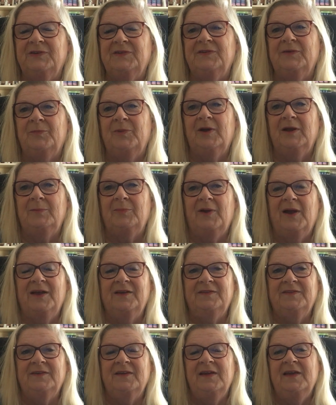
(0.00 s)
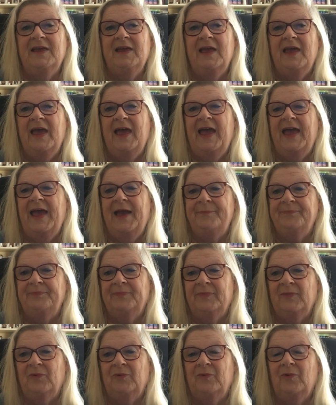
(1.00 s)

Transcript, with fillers: is O'Brien Press, um,